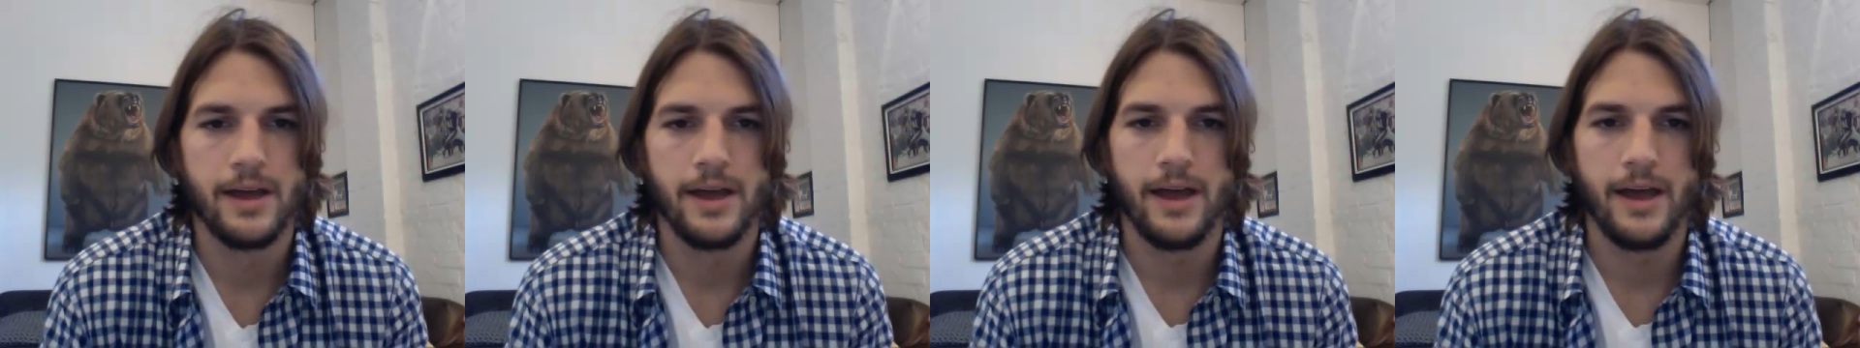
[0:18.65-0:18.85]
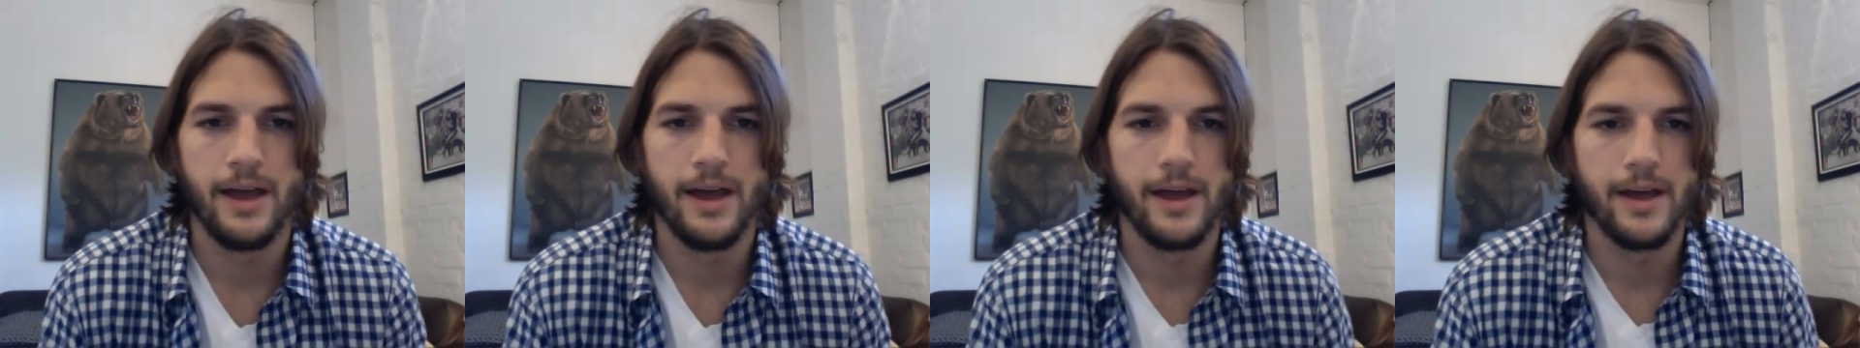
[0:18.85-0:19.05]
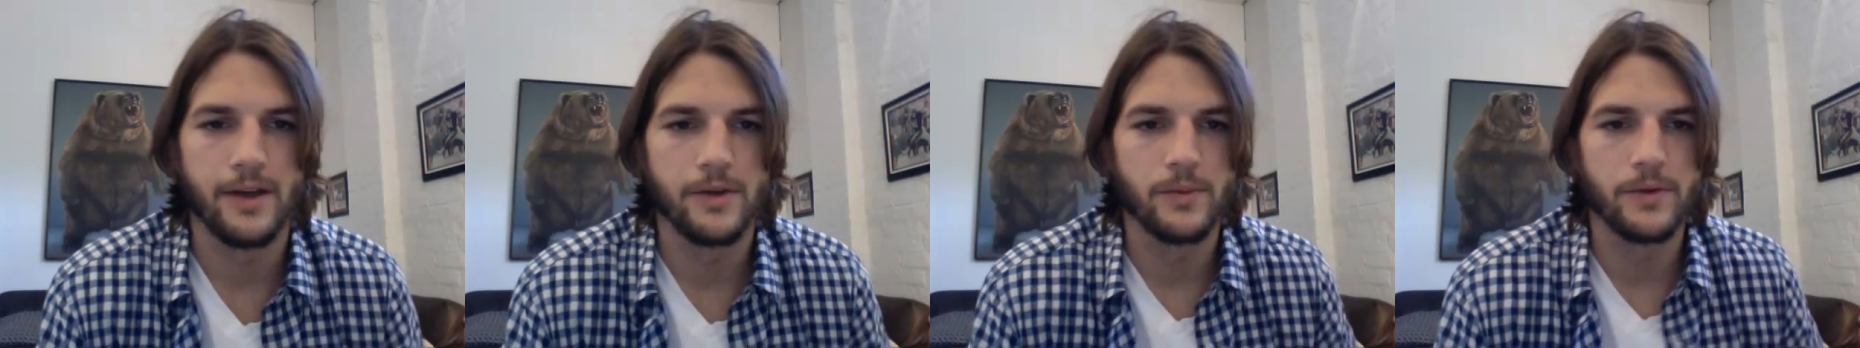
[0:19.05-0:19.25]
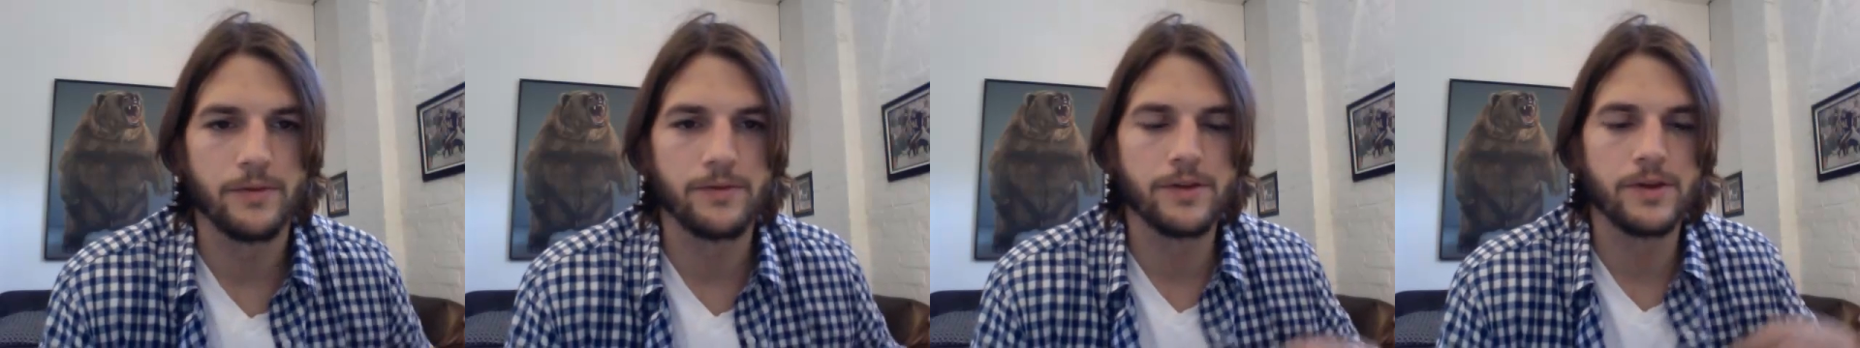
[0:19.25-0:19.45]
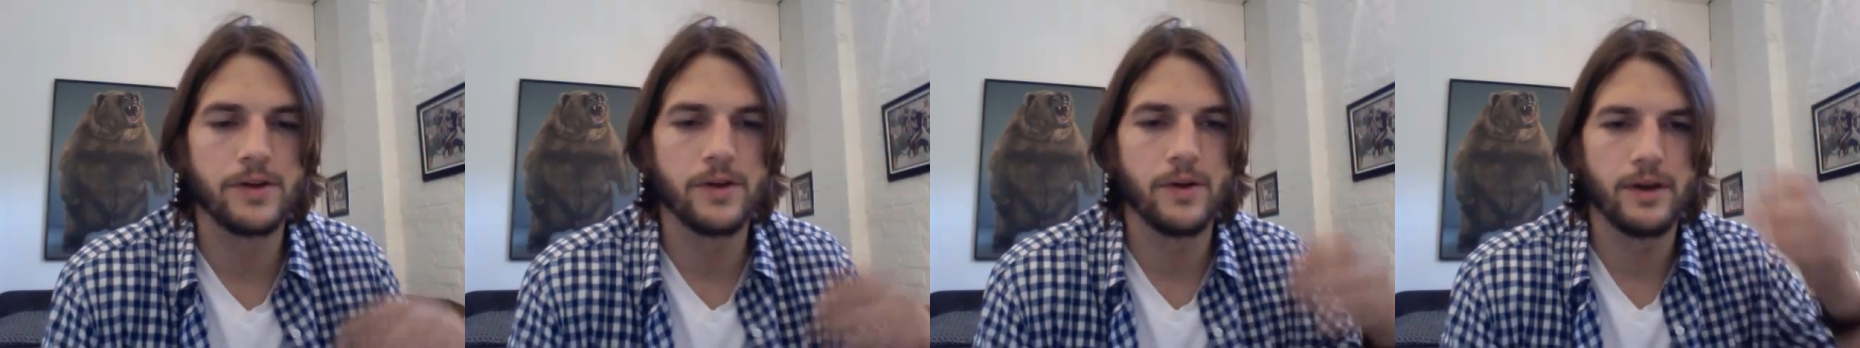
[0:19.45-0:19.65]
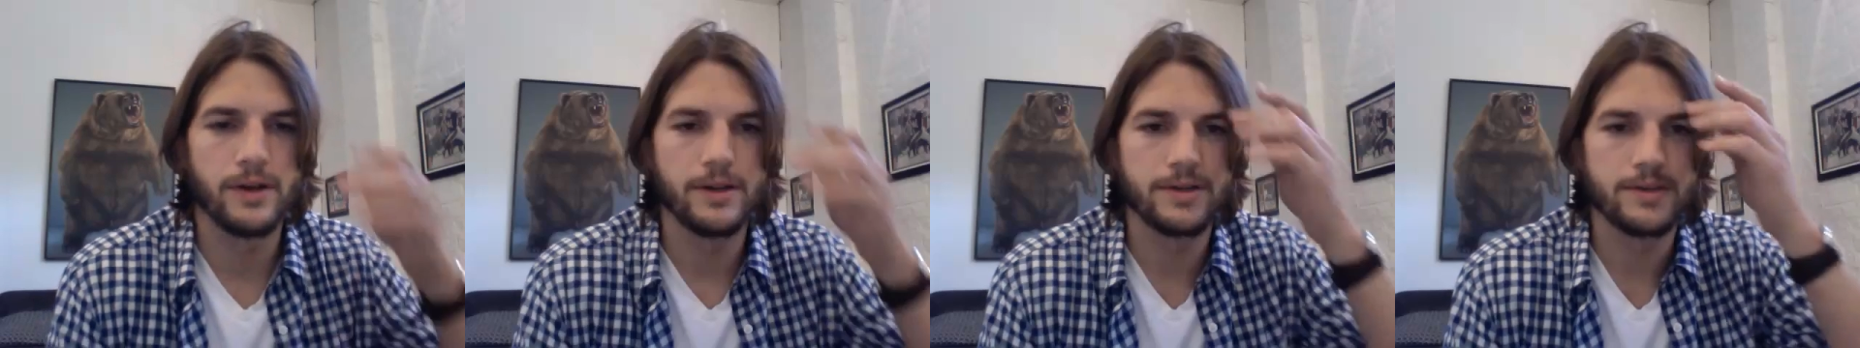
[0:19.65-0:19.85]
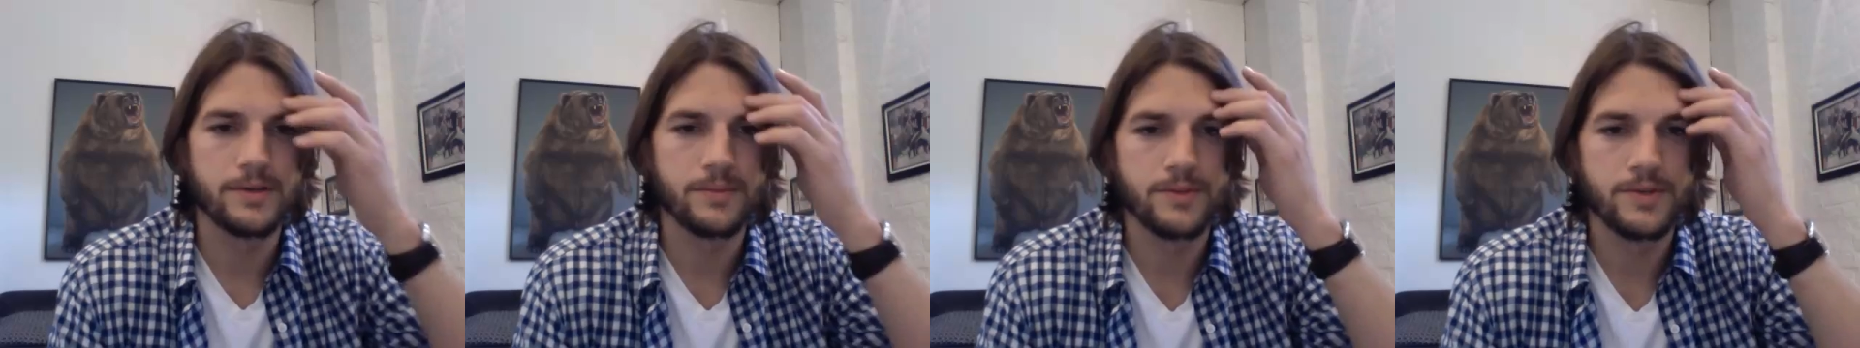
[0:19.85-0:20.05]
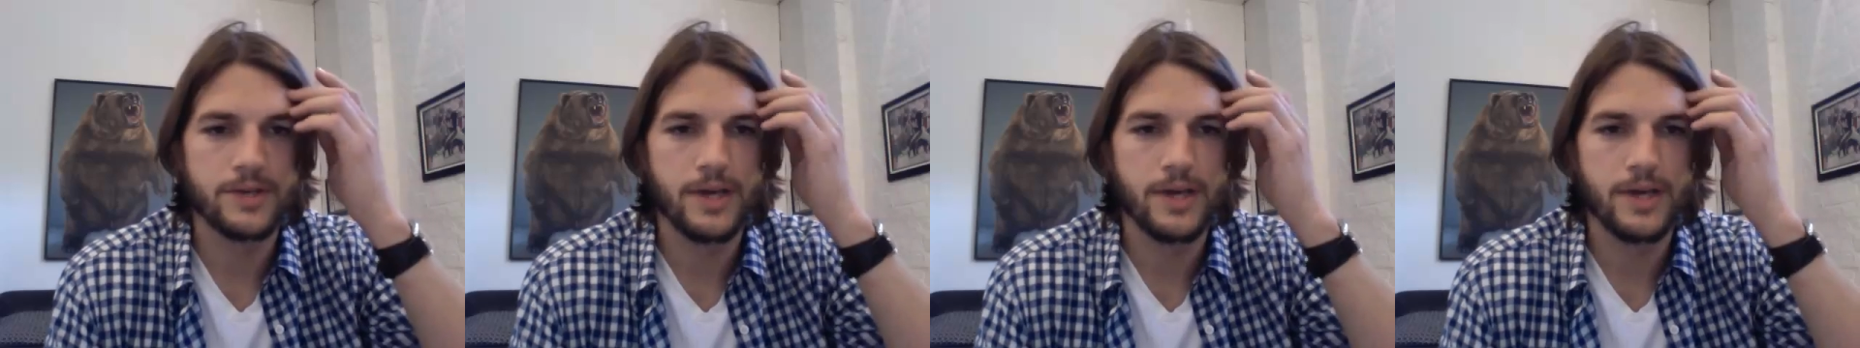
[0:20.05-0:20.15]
and we've curated some